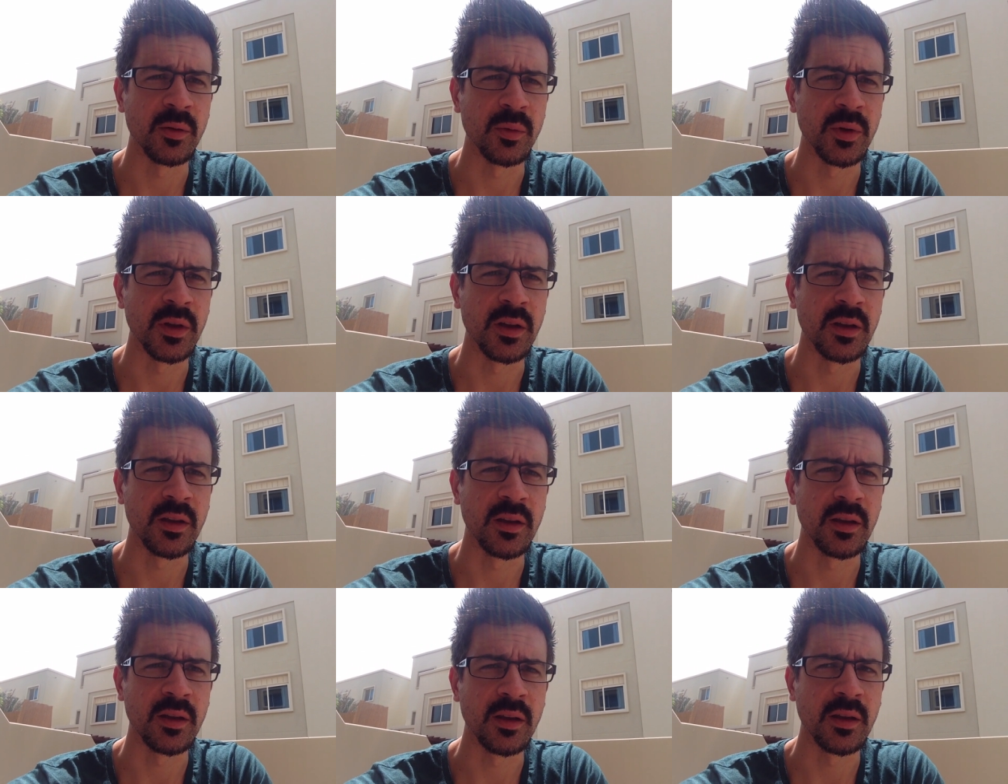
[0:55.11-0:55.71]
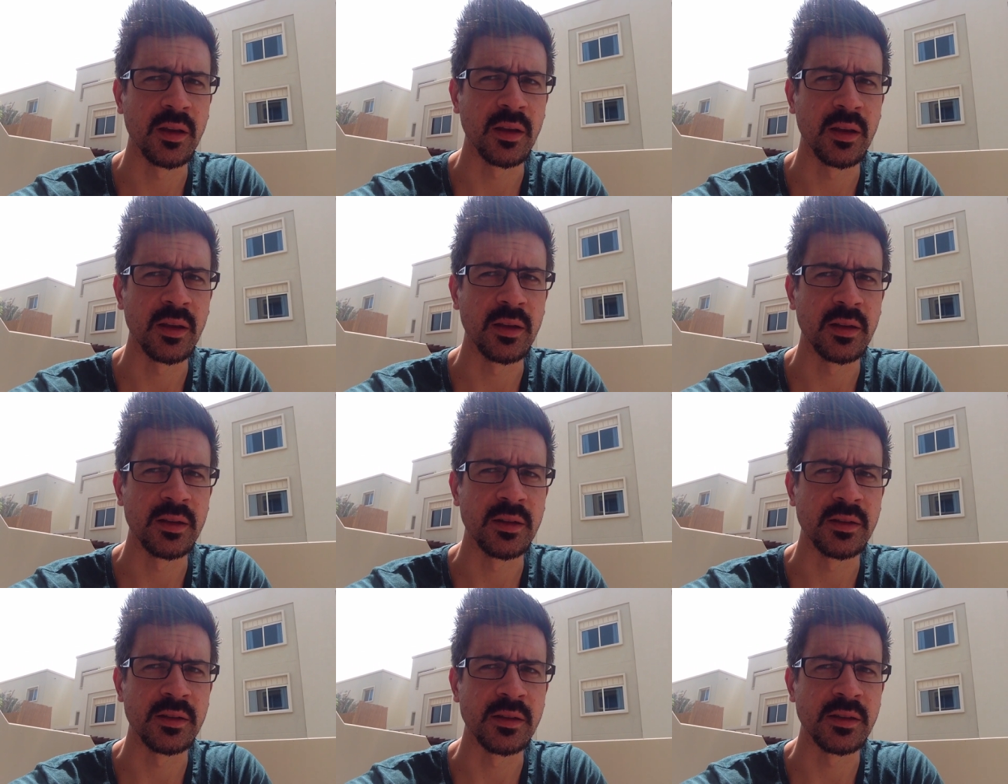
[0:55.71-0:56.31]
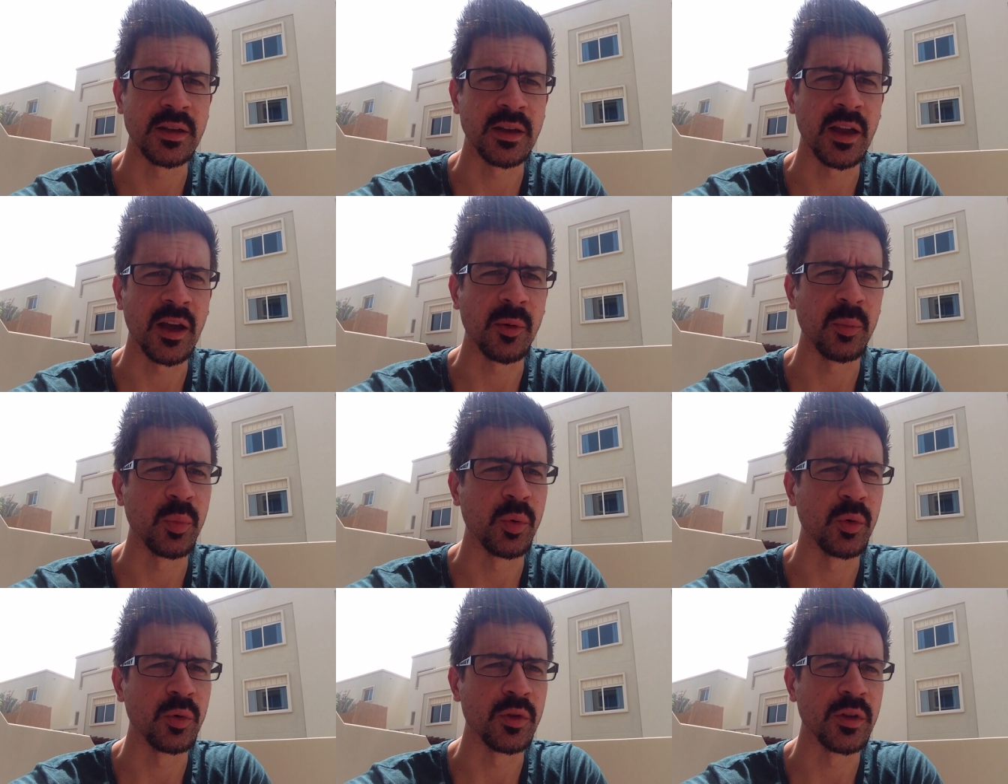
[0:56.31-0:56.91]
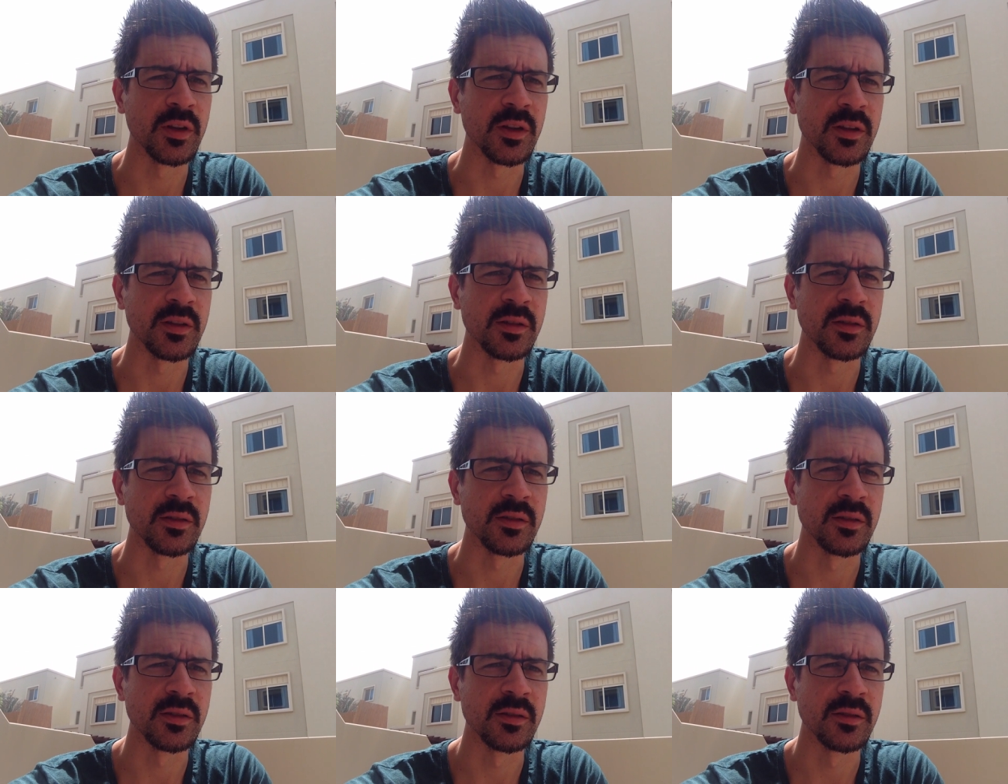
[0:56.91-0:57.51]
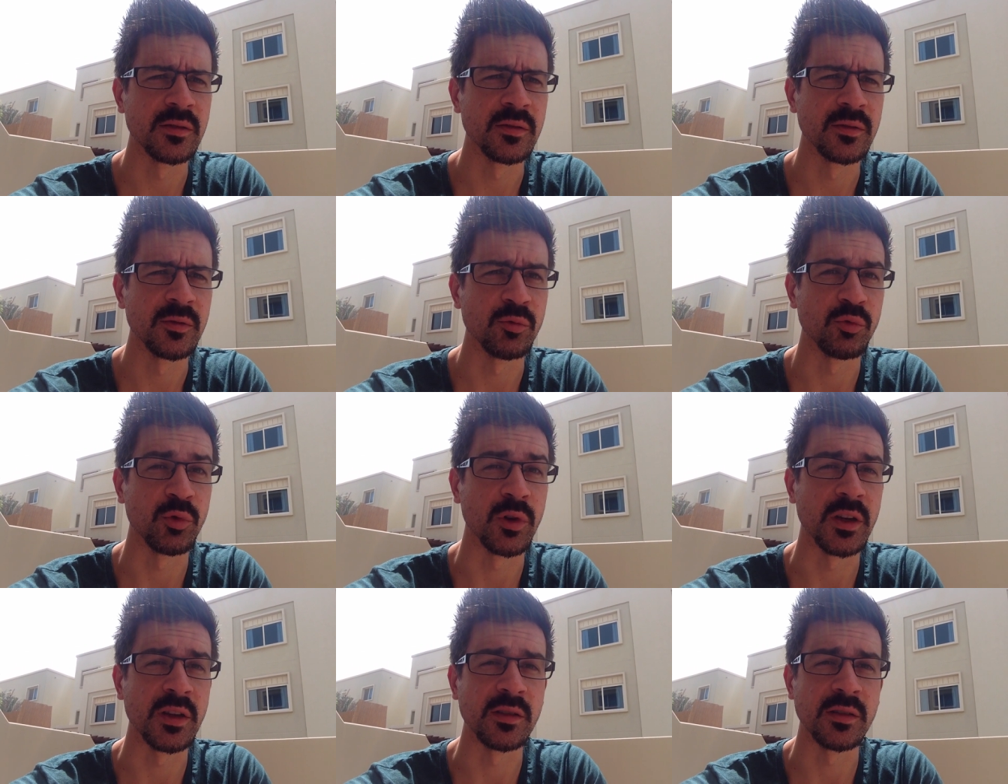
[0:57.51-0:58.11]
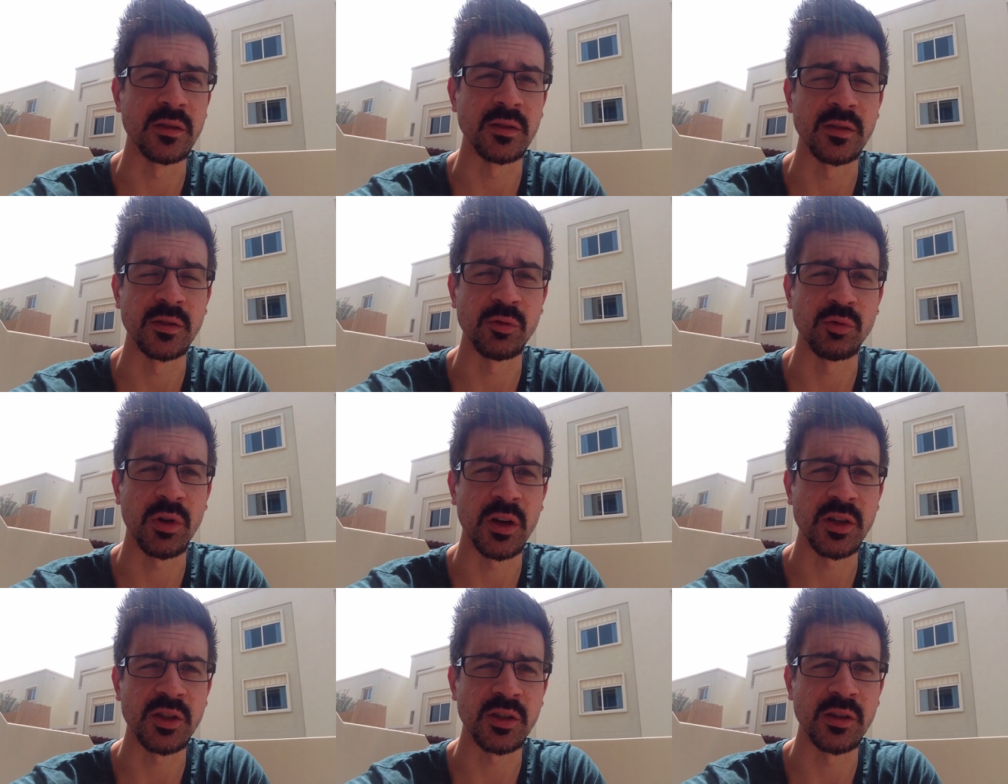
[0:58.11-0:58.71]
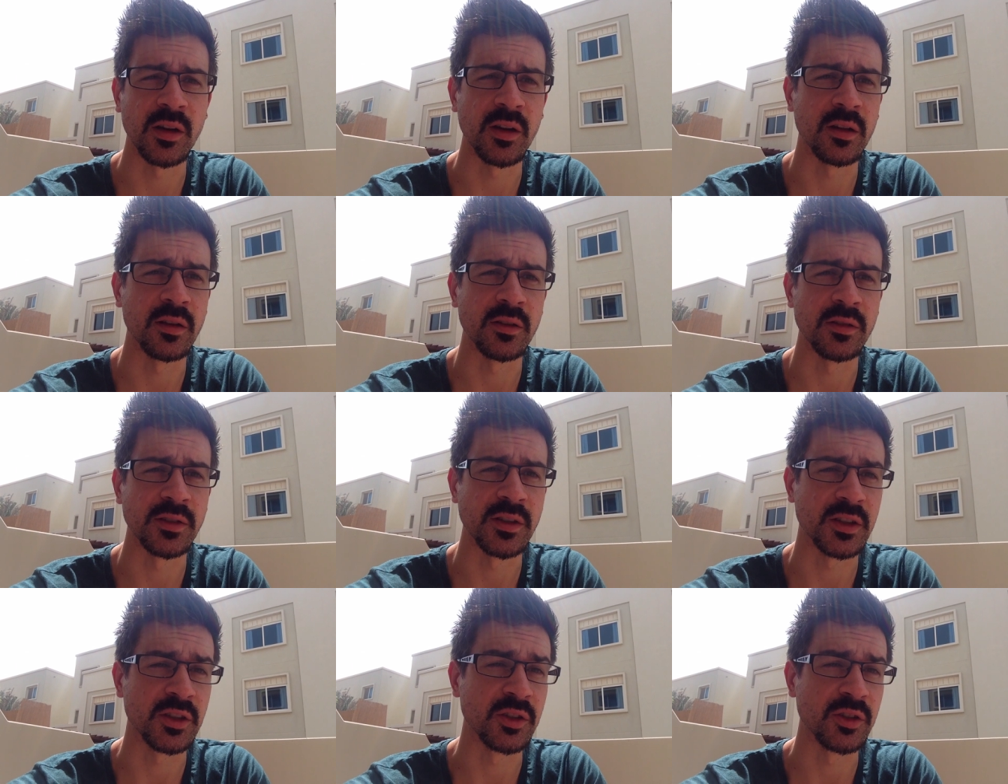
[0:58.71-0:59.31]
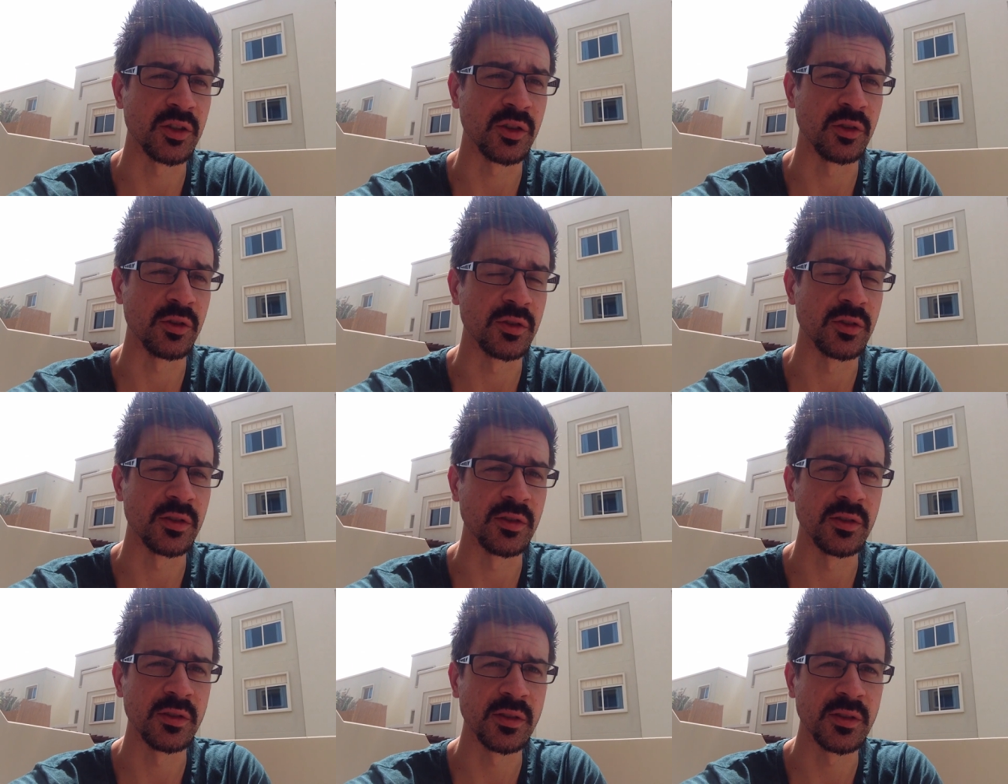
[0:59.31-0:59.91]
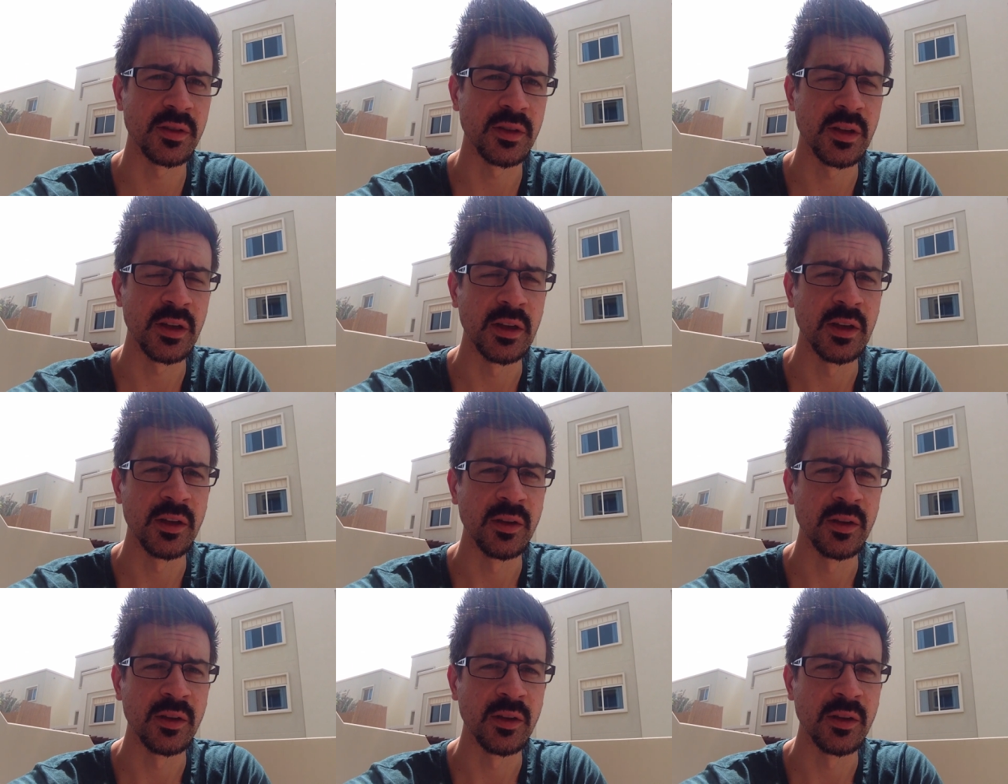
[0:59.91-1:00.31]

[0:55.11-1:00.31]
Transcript: we dig up all these reasons, rationales, excuses,